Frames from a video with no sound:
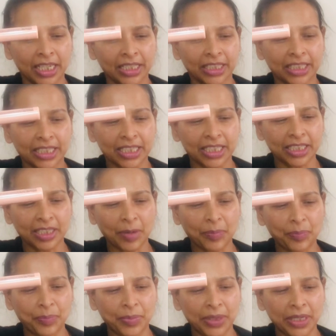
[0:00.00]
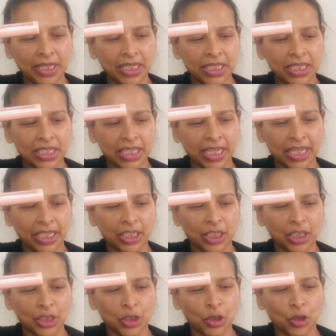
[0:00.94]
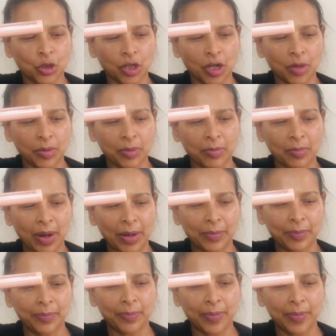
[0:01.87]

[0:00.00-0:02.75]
This is the peach to cover my